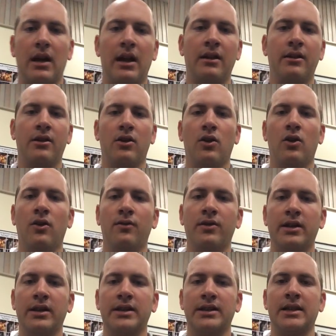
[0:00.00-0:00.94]
and they're
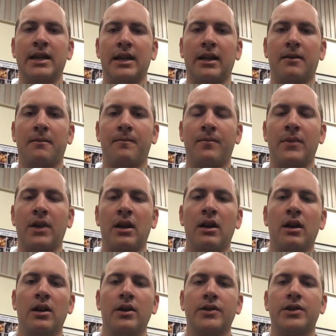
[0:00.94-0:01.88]
over the stick.
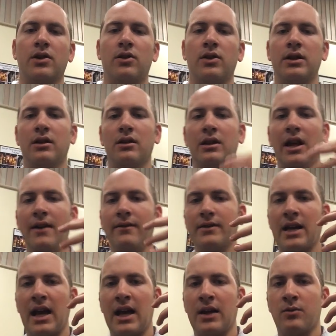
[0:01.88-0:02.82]
So in the
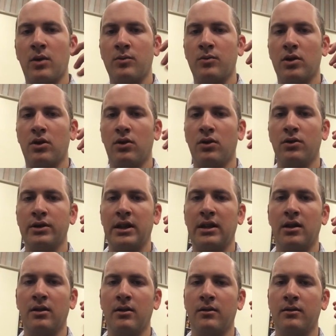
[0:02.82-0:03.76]
left hand, when we're
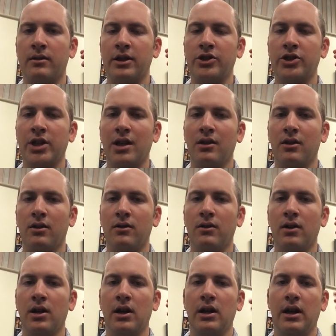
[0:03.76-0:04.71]
holding the
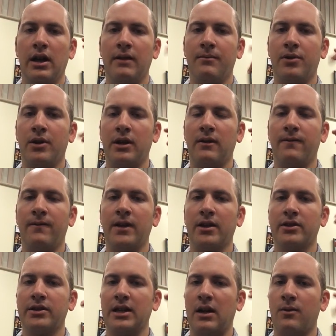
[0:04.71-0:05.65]
cello and putting the
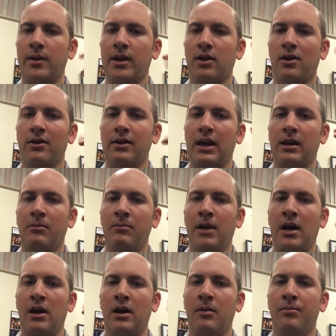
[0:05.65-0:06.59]
fingers down, we call that
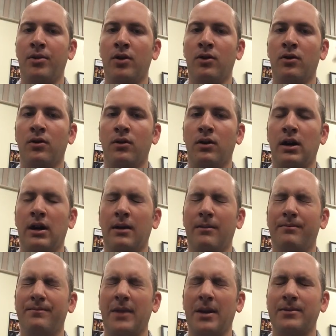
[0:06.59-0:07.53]
a bow hold,
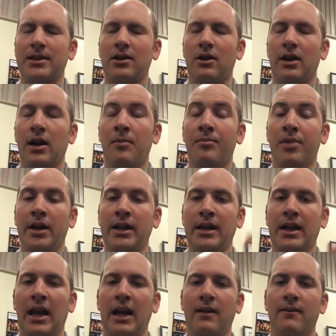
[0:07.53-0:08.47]
a bunny
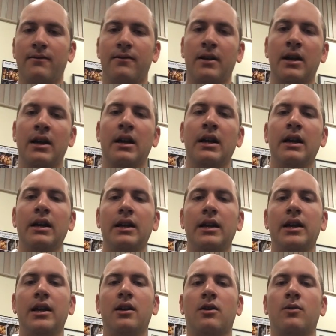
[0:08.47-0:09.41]
cave.
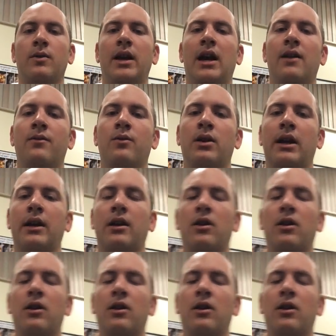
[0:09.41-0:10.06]
Here we have what I